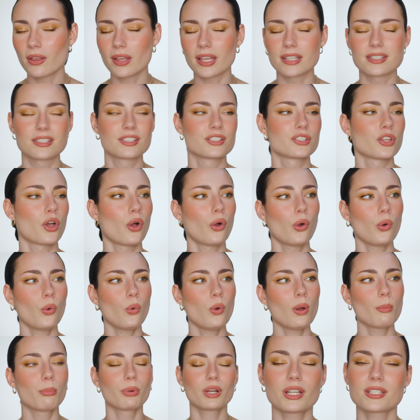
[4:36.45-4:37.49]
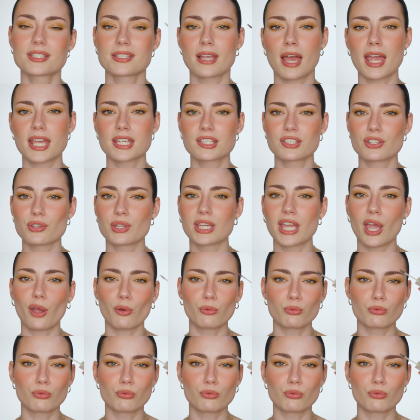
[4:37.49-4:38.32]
It's so precise. You can get